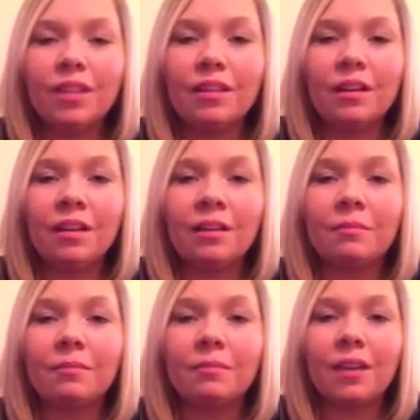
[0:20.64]

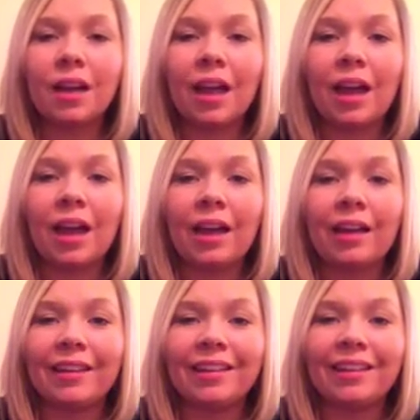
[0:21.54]

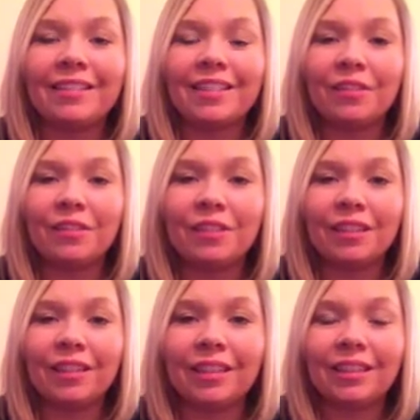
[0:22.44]
I
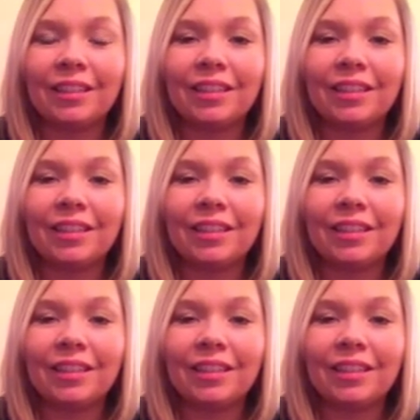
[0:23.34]
definitely